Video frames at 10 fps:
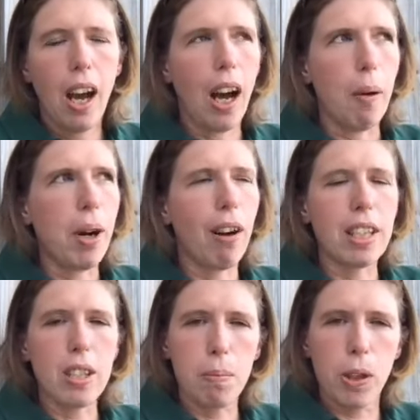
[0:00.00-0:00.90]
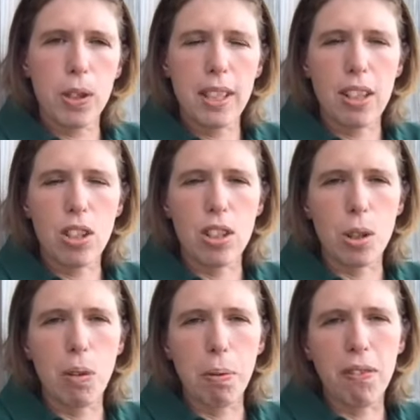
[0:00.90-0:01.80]
Our Explore
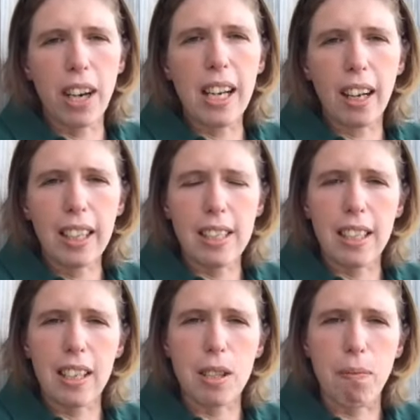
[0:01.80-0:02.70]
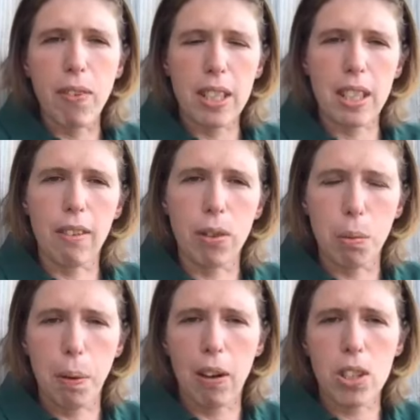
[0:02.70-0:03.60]
sessions, we've been very lucky to get some funding from
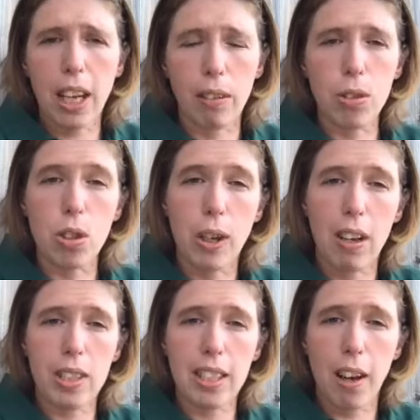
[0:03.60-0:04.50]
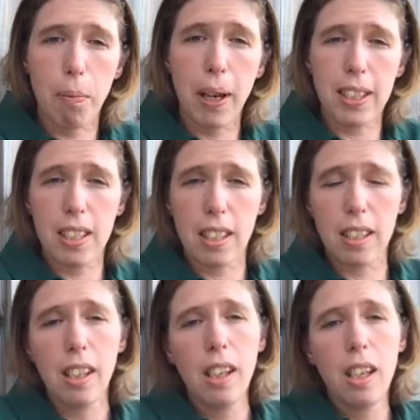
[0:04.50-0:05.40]
the Parish Council here in South
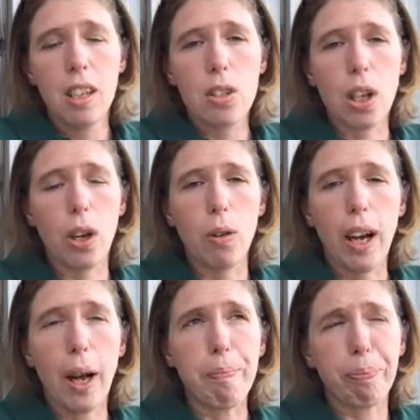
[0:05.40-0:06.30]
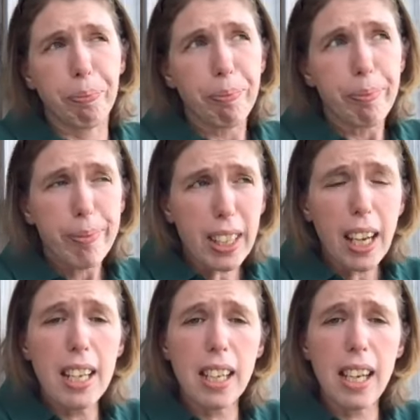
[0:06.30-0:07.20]
Petherton. So
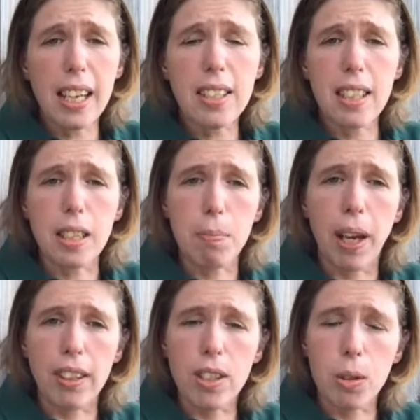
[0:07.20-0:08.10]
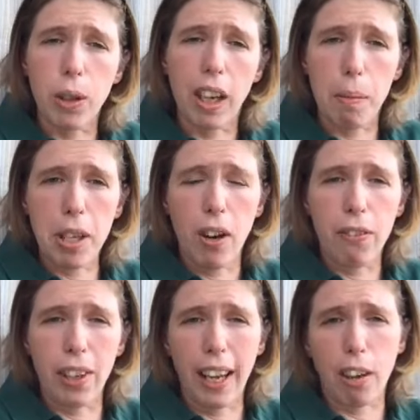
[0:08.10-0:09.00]
in the next 6 months, we're going to be
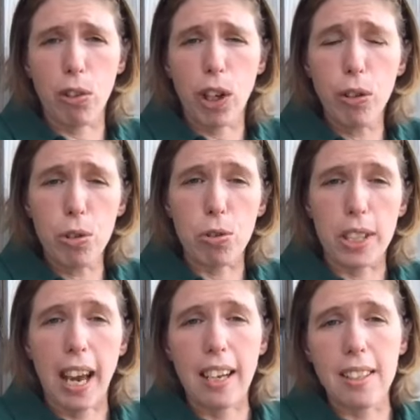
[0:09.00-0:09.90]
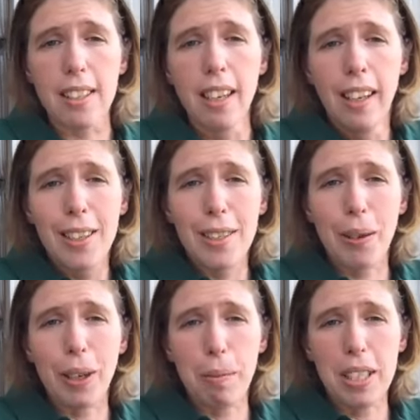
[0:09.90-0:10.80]
offering agricultural days.
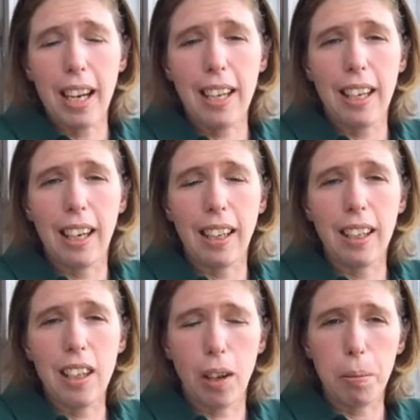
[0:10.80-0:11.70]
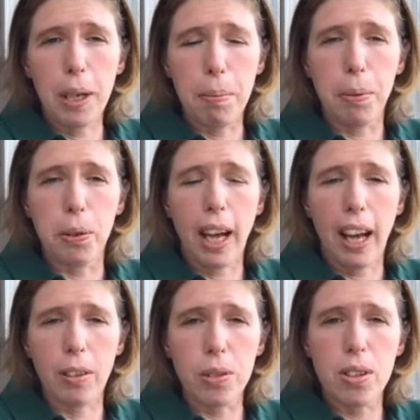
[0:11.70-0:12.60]
So we're going to be taking young people
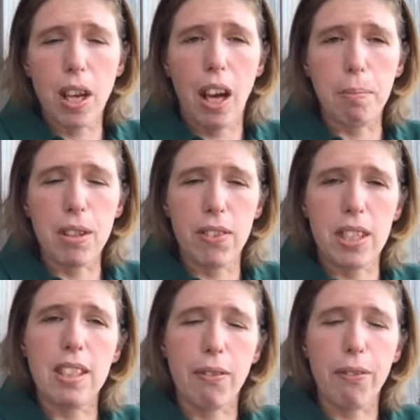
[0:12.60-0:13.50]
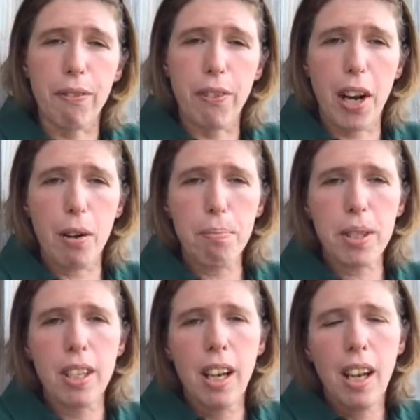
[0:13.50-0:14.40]
out to visit different
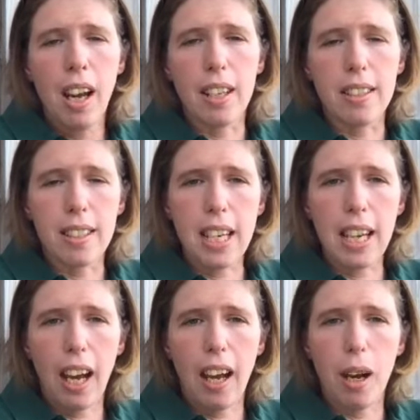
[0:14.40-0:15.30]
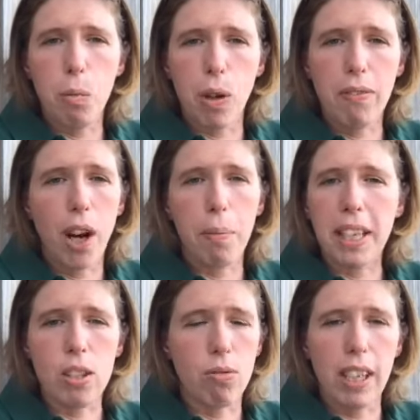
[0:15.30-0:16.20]
farms and see what
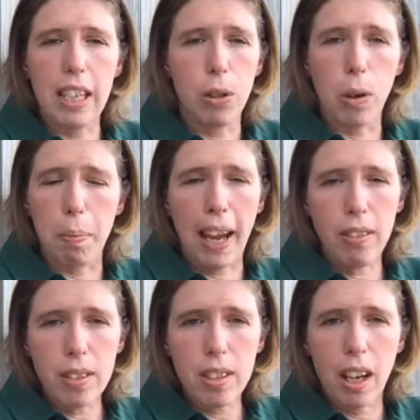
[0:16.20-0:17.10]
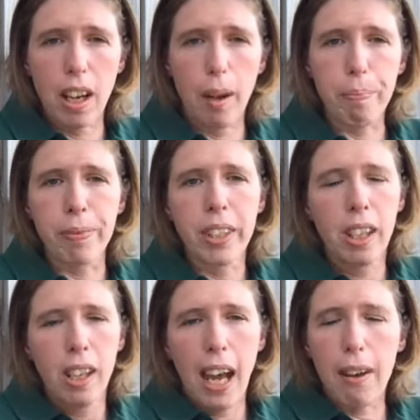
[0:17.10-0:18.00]
farming is really all about.
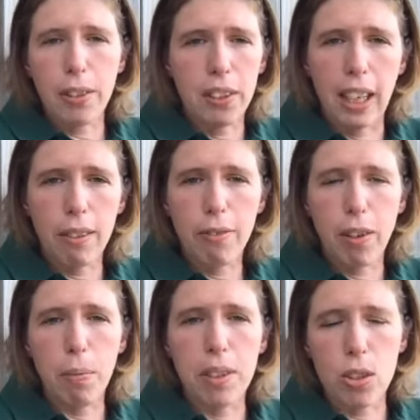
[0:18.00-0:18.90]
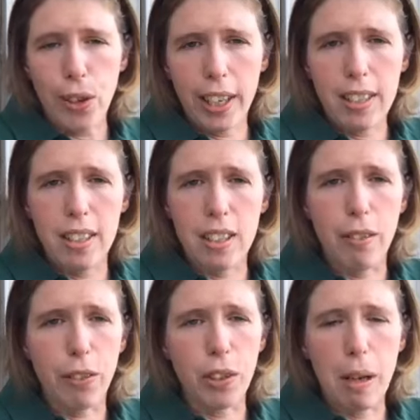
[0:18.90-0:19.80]
Everything from the tractors
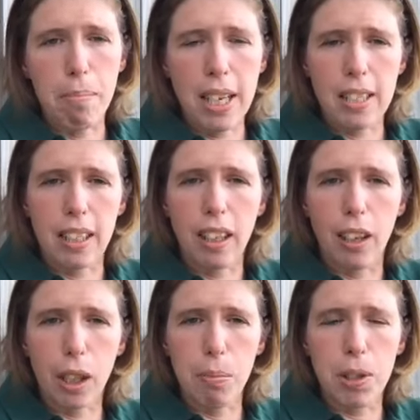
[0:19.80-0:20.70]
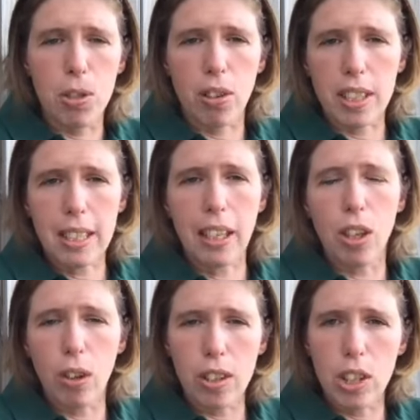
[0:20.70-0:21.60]
that've got the amazing kind of computerized
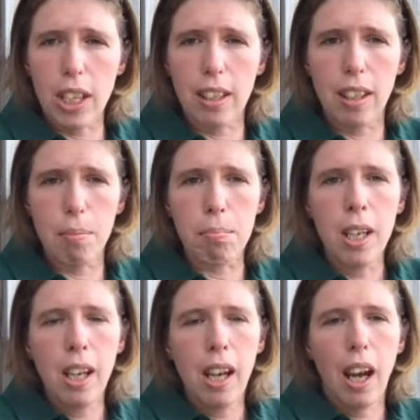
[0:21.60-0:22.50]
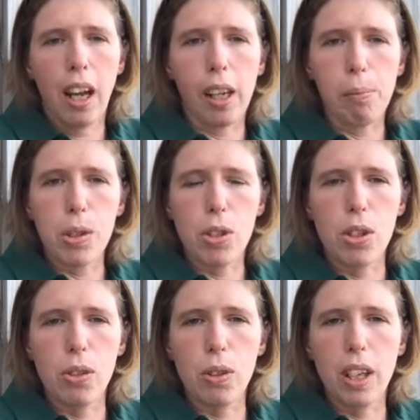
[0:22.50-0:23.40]
technology in them,
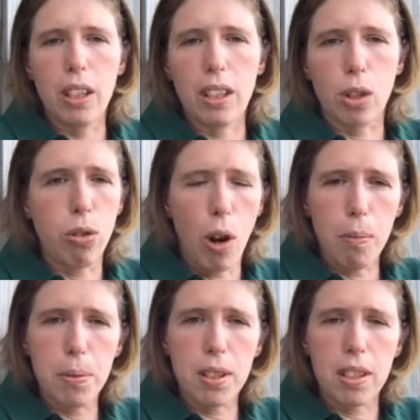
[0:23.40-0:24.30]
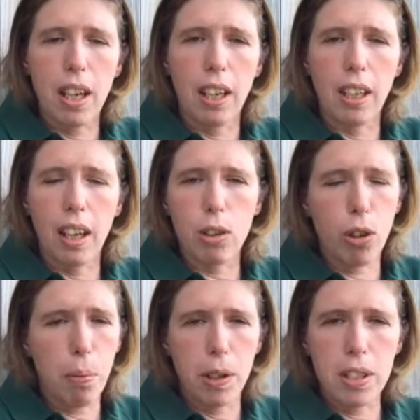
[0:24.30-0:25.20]
to the crops and
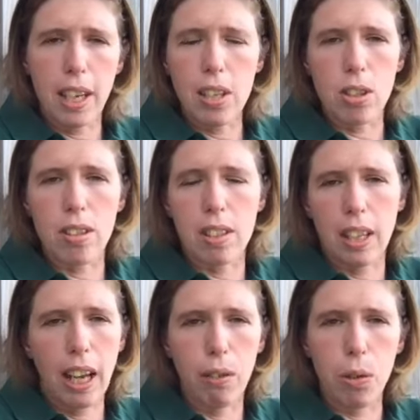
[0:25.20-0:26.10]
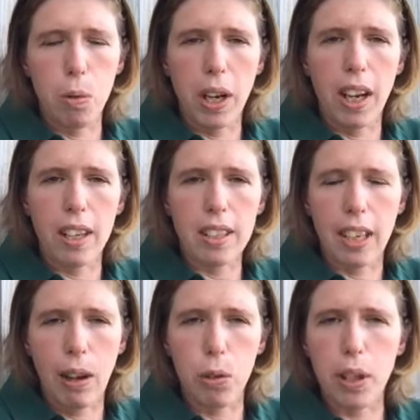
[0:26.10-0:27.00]
crop rotations and how it all works
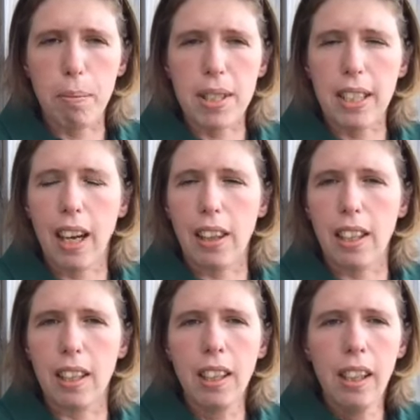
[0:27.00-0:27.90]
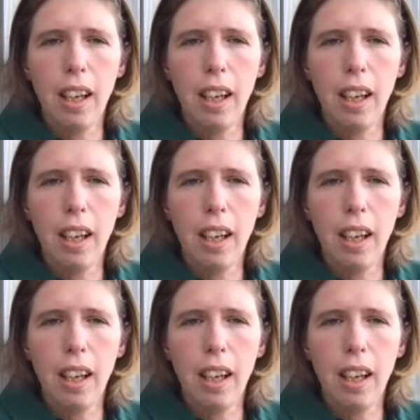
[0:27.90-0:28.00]
and how it all comes together.